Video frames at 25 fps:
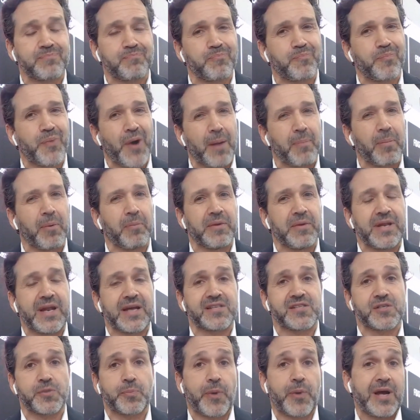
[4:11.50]
probably
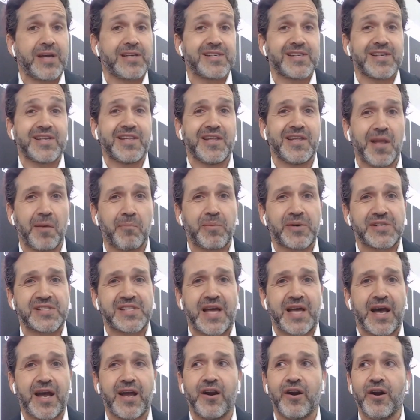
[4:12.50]
not surprising the number's
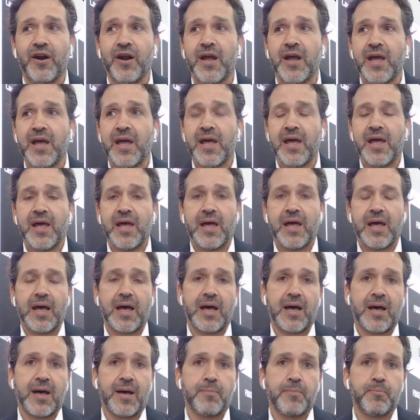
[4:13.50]
higher.
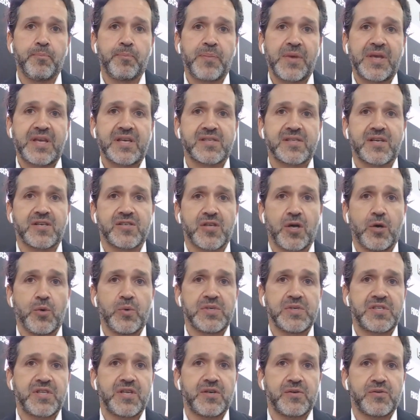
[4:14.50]
Because there's
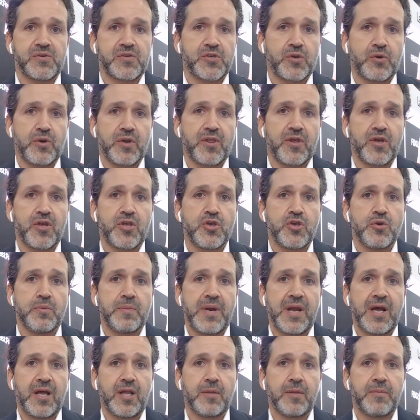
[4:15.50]
always the
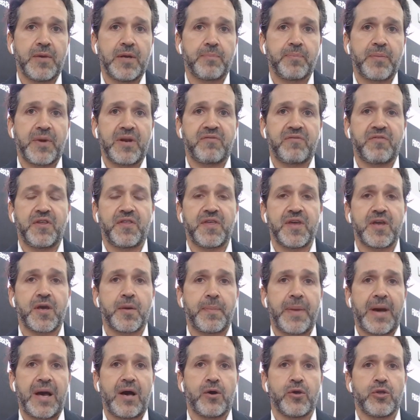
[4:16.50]
human element. But if you think
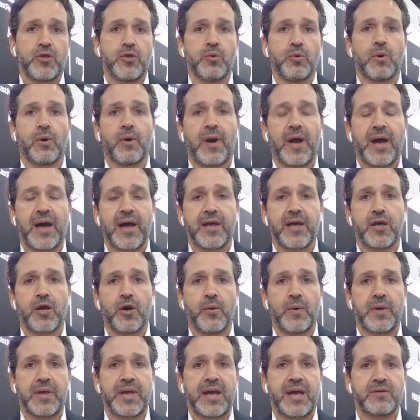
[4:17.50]
about you or I
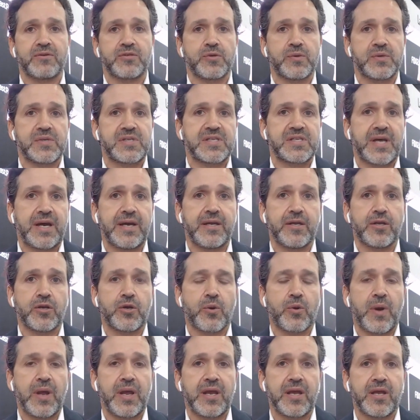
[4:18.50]
going out to a site and
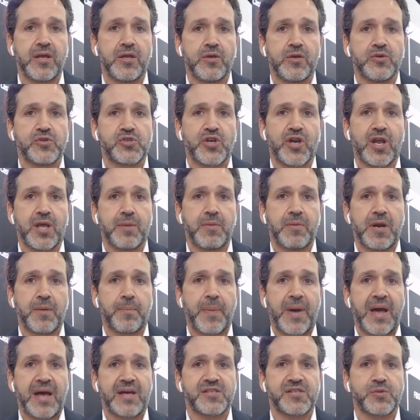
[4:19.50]
creating a username and a
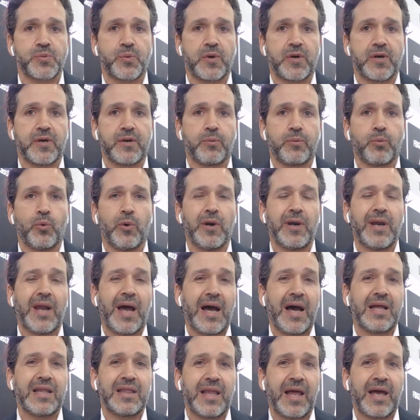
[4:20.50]
password, we're
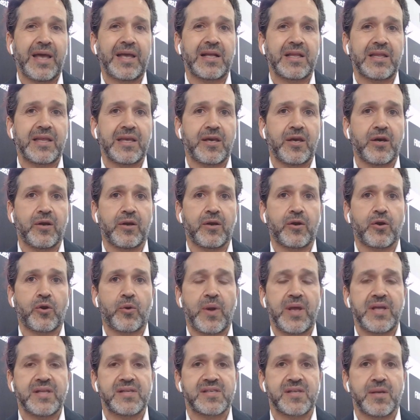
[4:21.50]
not likely going to
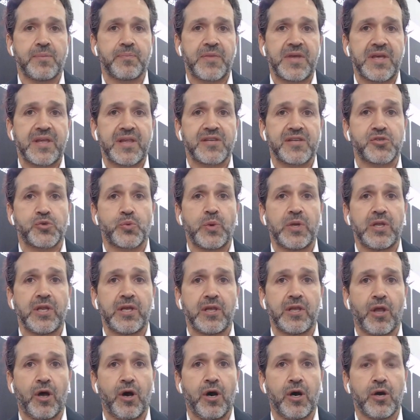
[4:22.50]
create something that's
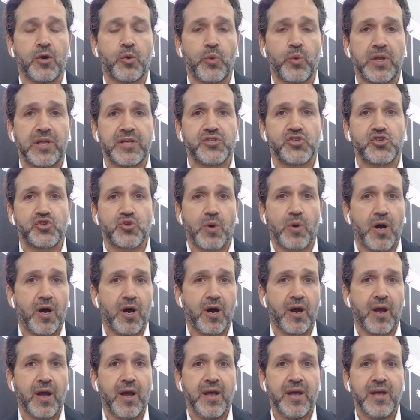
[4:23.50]
really long, really
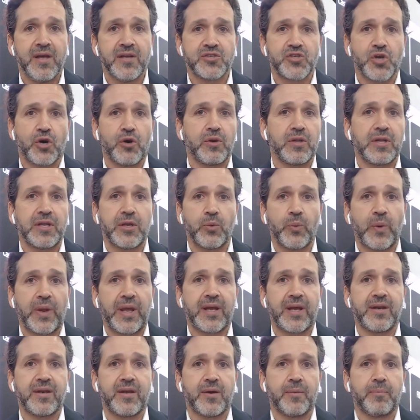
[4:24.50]
strong, totally
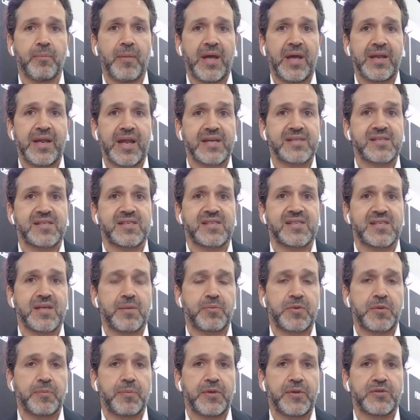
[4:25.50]
random, and not
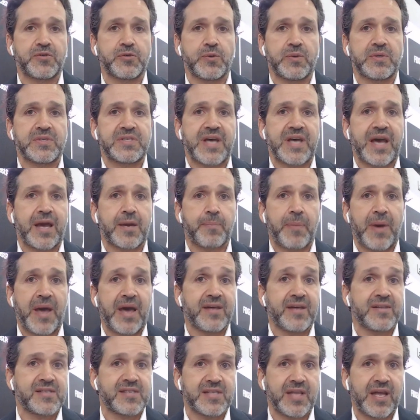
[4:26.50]
susceptible to attack
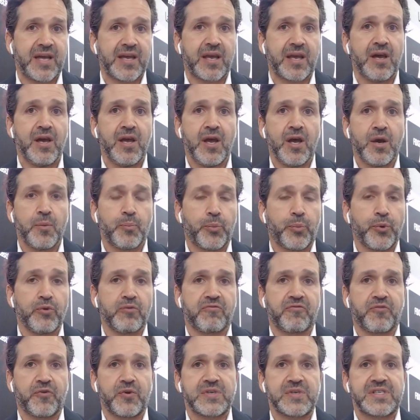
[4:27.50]
paths like
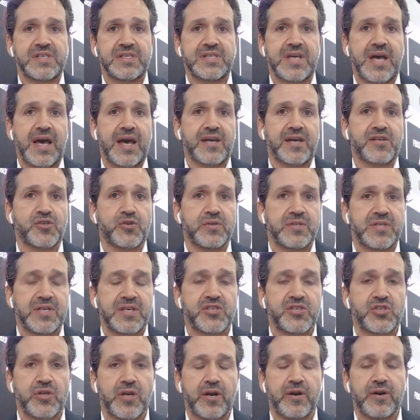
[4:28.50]
brute force attacks or
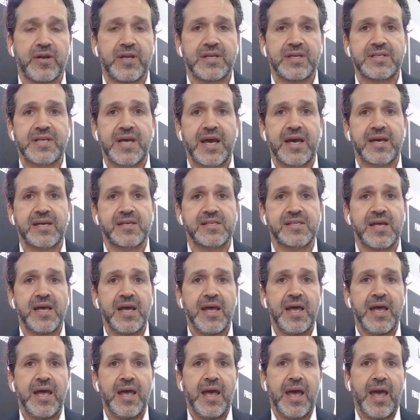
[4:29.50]
dictionary attacks.
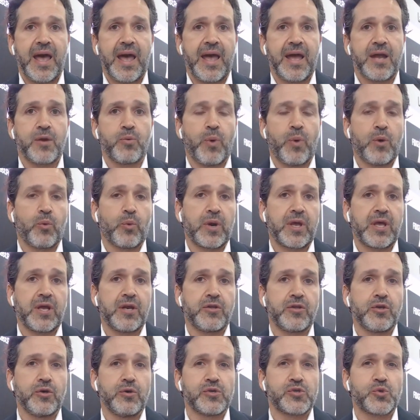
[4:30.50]
And what we're going
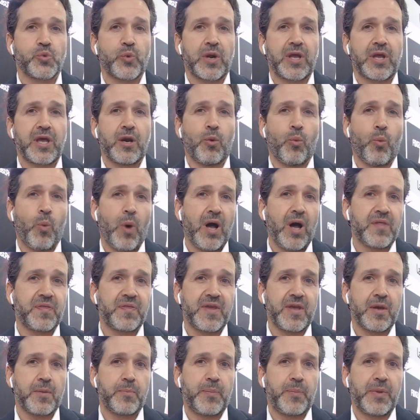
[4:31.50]
to do is we're going to want
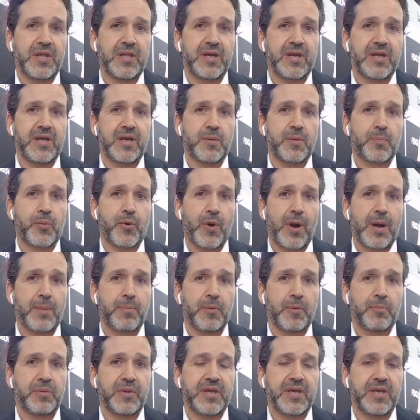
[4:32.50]
the ability to
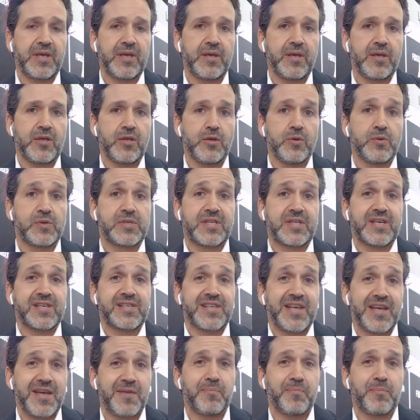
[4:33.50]
probably use the
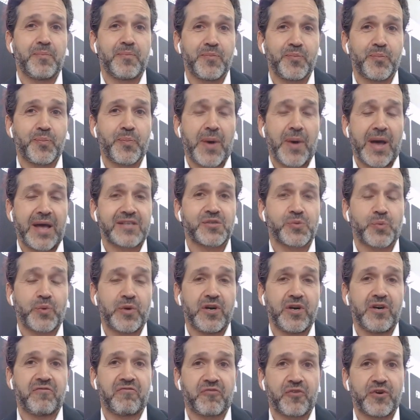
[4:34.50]
same
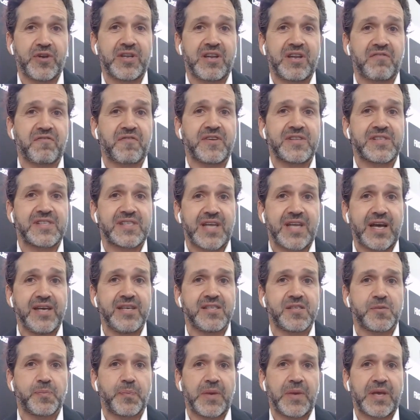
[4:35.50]
password for different
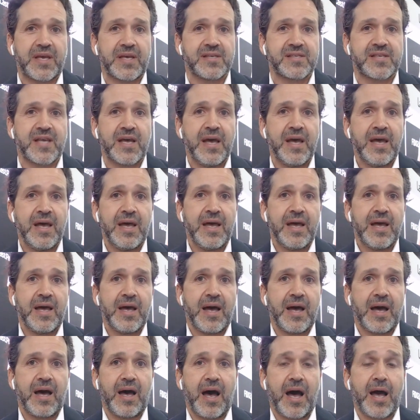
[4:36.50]
sites, because
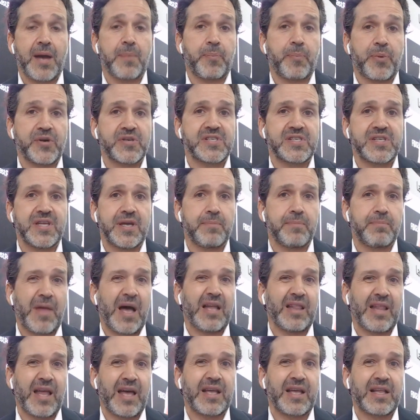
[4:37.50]
I personally am
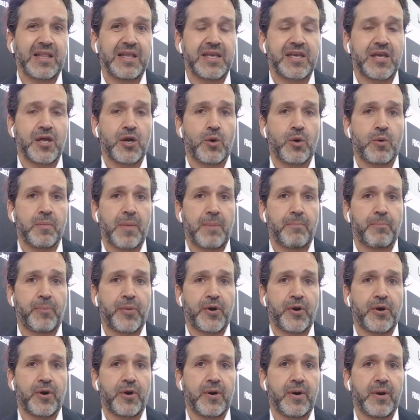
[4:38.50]
not likely going to
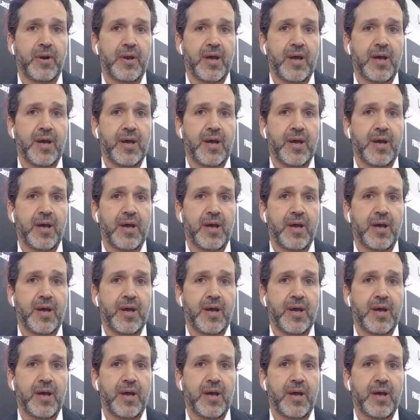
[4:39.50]
remember